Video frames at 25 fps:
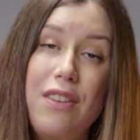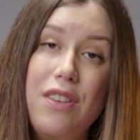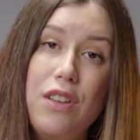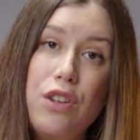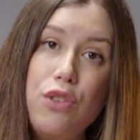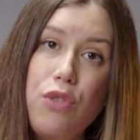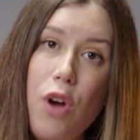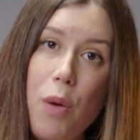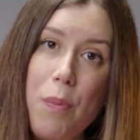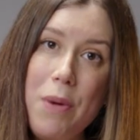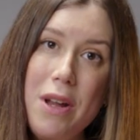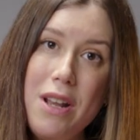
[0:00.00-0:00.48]
as
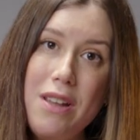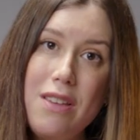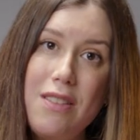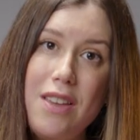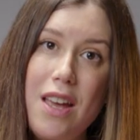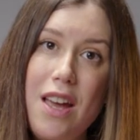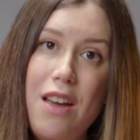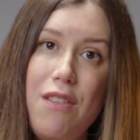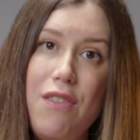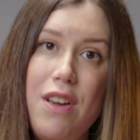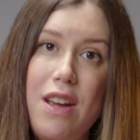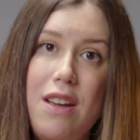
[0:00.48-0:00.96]
a drop-in
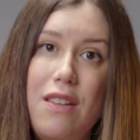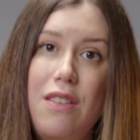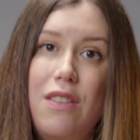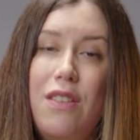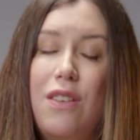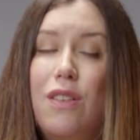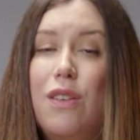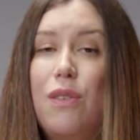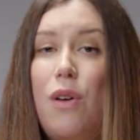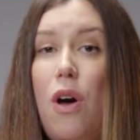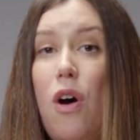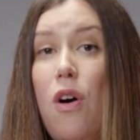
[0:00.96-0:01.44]

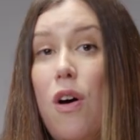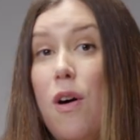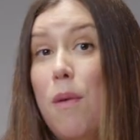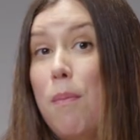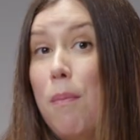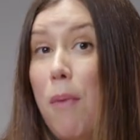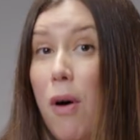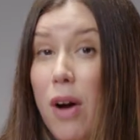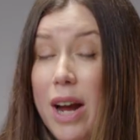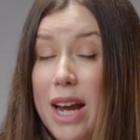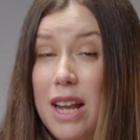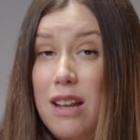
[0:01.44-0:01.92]
service,
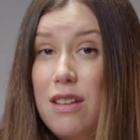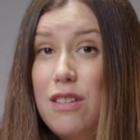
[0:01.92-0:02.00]
mock